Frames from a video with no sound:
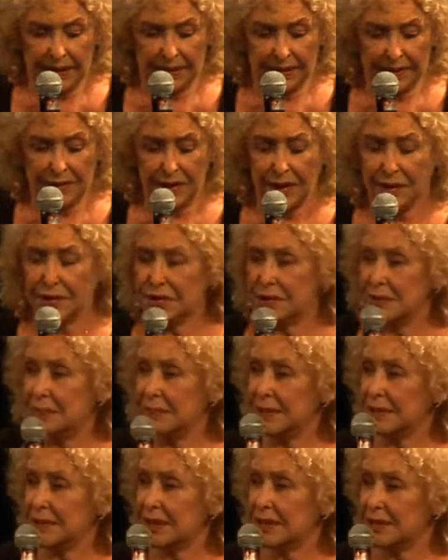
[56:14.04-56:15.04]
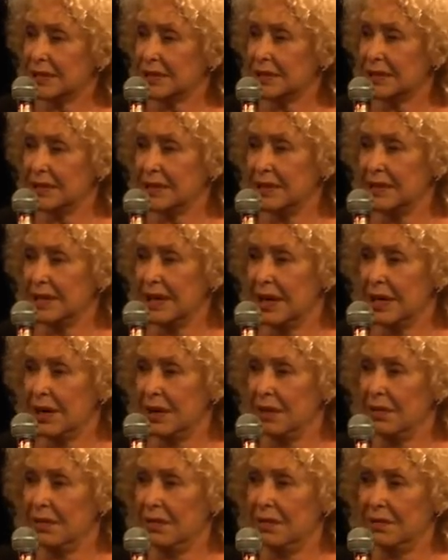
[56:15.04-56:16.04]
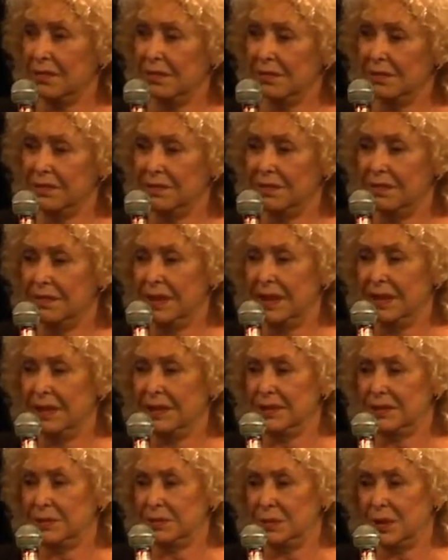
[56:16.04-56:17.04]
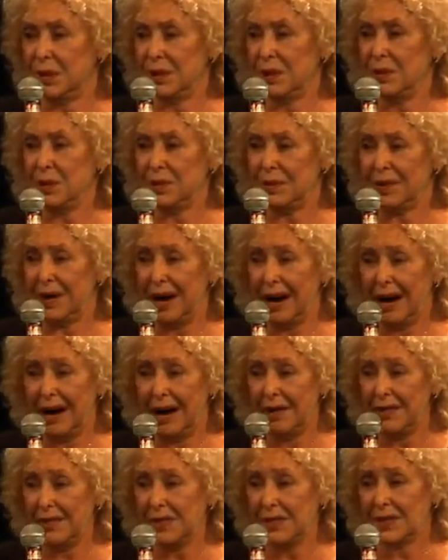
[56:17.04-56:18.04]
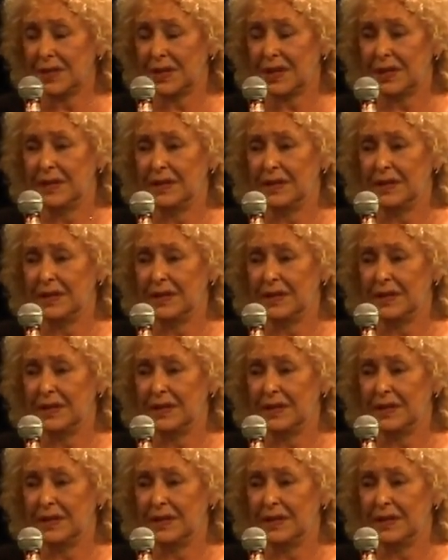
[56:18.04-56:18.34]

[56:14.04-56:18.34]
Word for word: juxtaposition of his working with Ives,